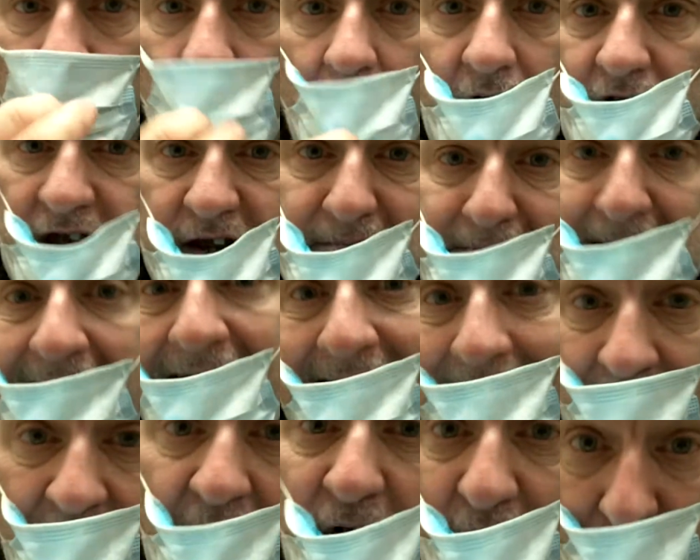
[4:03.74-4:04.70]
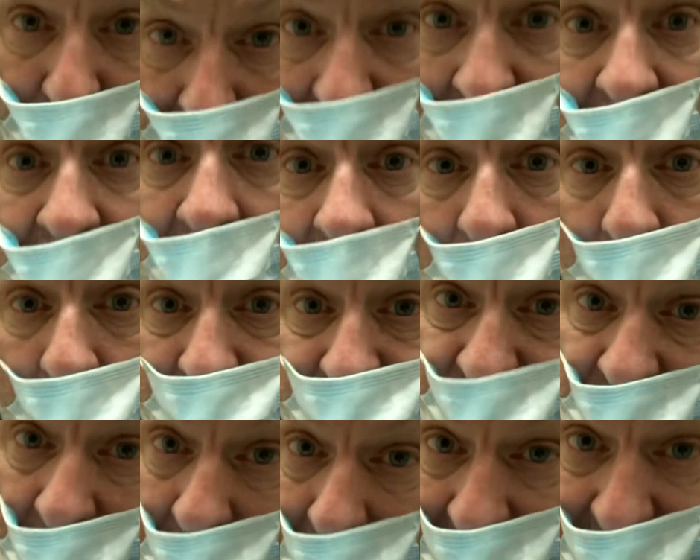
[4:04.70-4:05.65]
walk in my home with
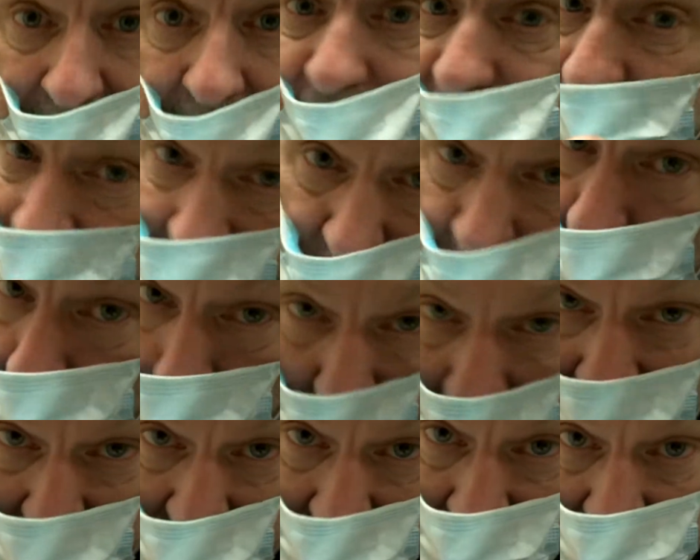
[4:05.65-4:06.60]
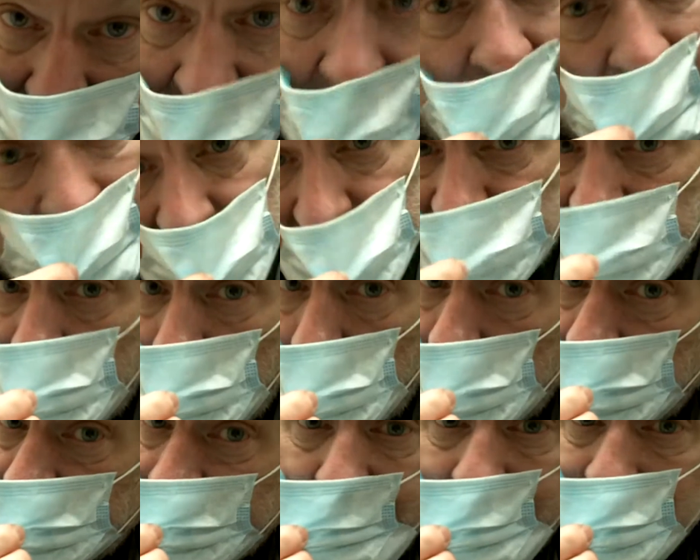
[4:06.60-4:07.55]
something else in your hand, because it
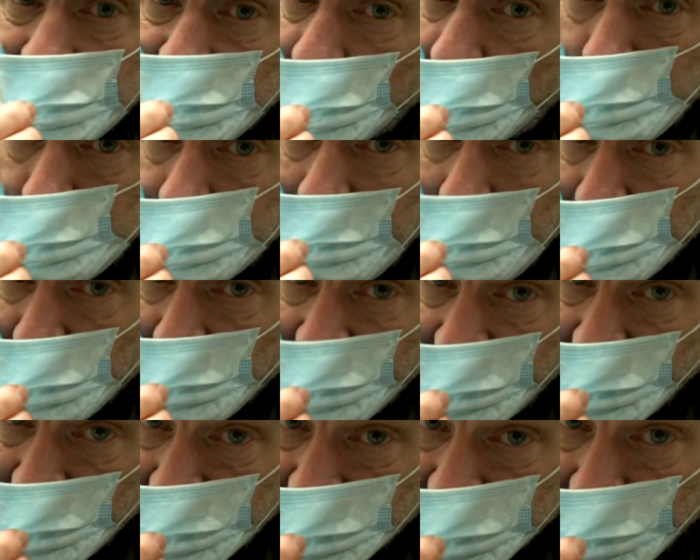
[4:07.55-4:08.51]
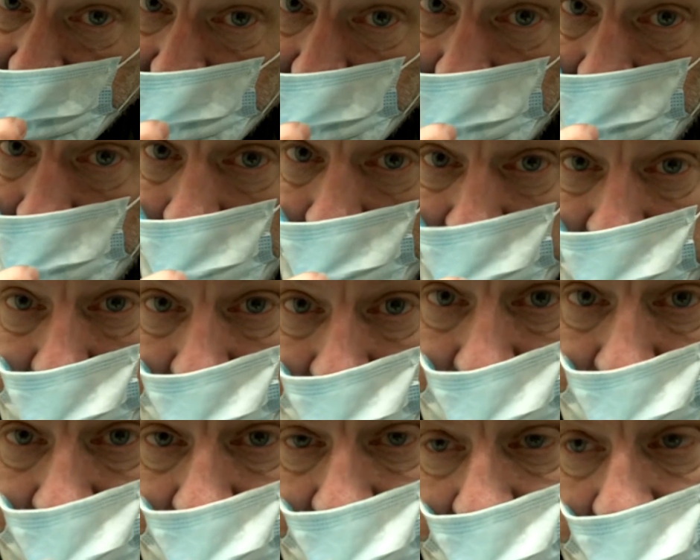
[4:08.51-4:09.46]
will not go in my refrigerator.
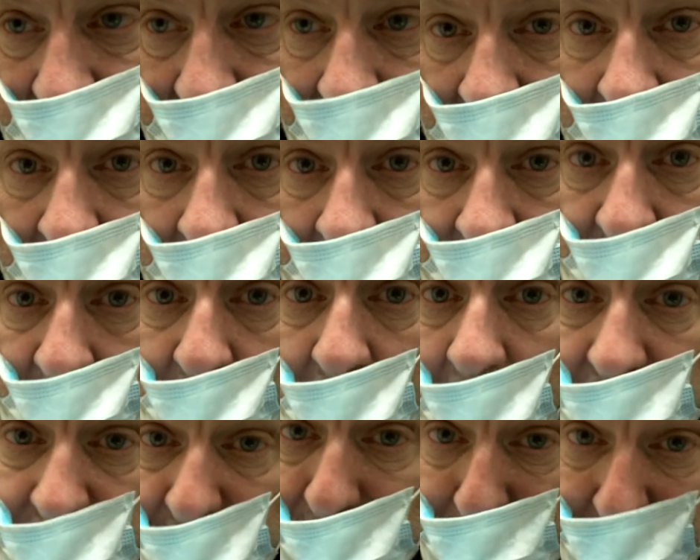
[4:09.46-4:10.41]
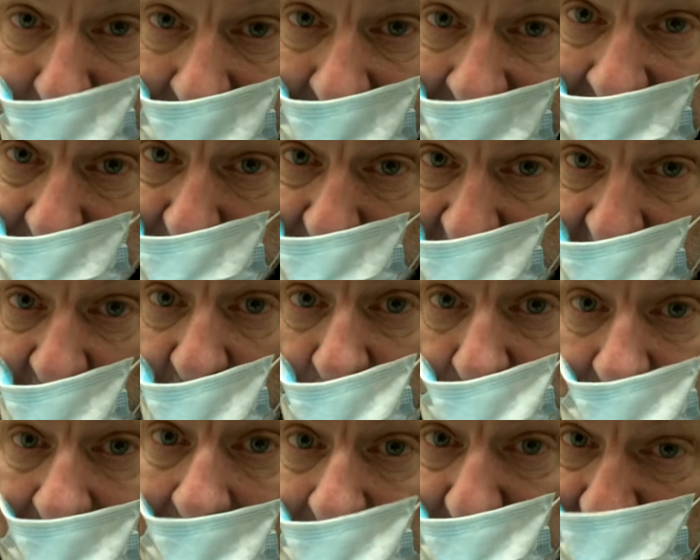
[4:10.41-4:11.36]
No other brand will go
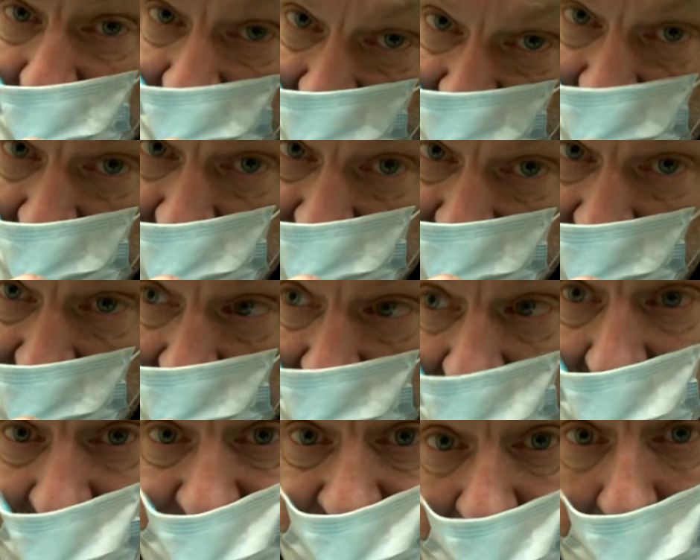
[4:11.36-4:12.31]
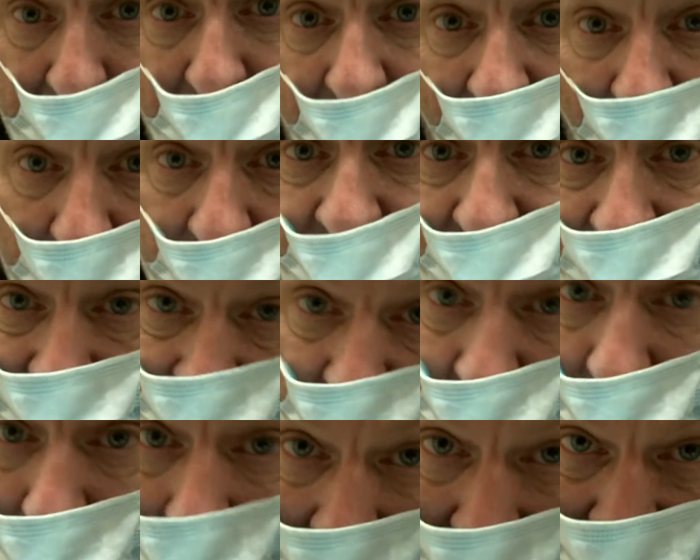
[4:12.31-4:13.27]
in my refrigerator except Hellmann's
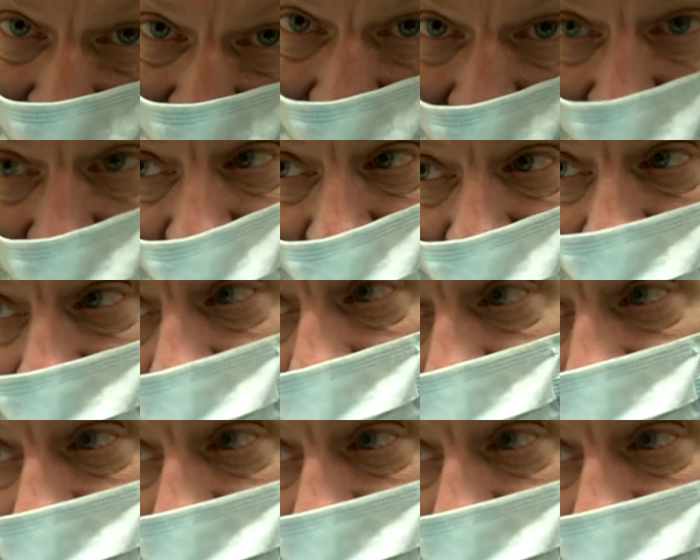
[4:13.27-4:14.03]
real mayonnaise.